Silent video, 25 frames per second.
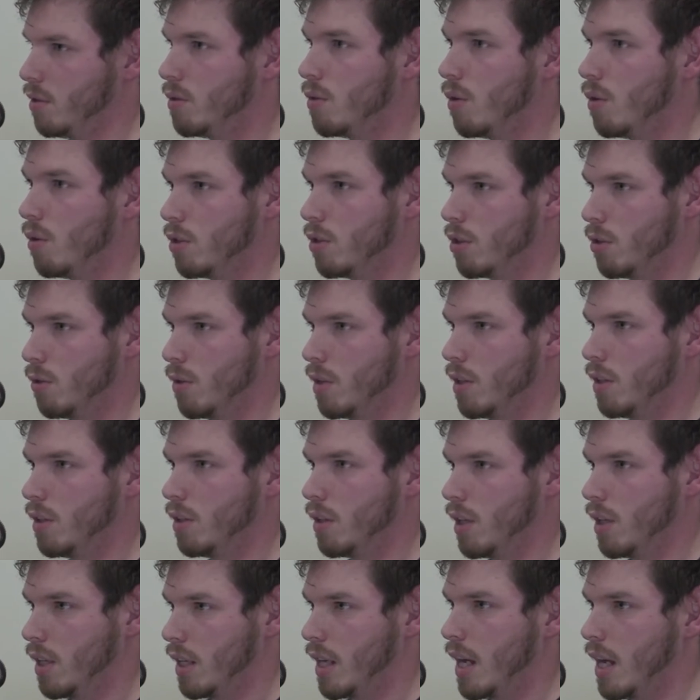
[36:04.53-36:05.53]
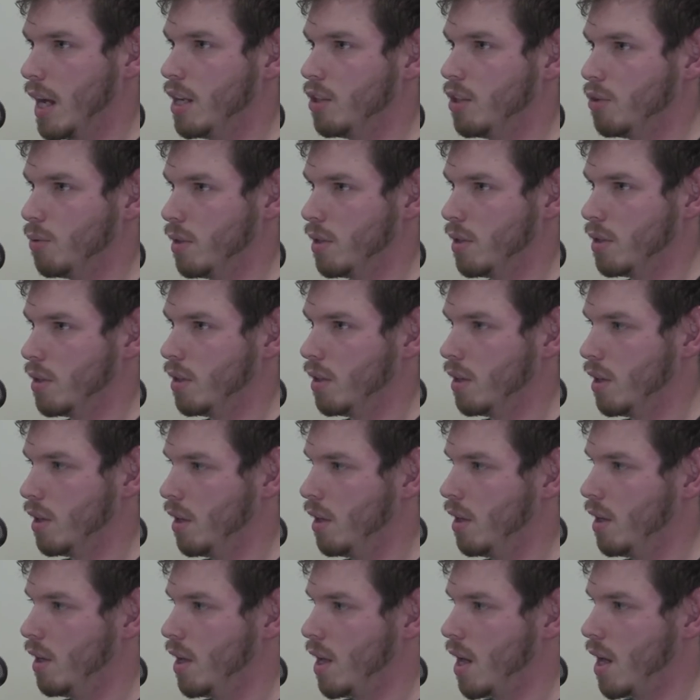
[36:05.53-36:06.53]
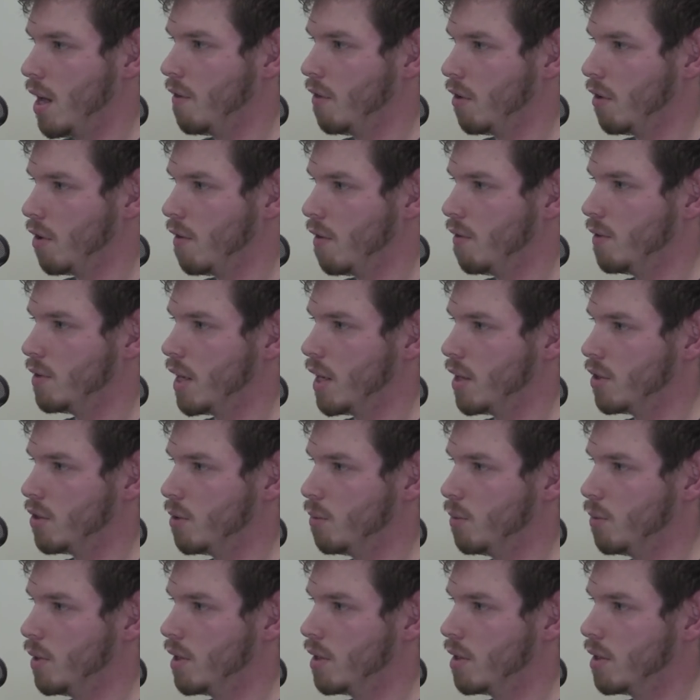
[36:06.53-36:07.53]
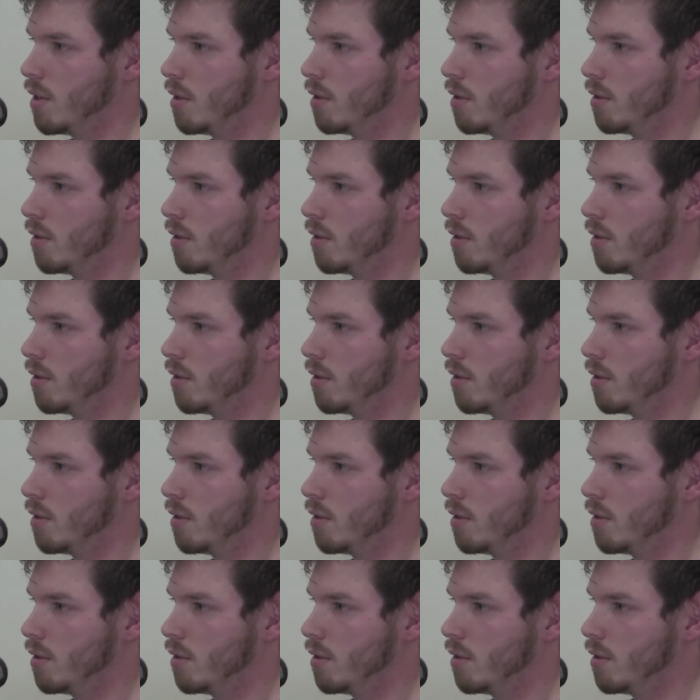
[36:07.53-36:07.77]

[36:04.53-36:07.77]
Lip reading: talk to and engage with and have a conversation with.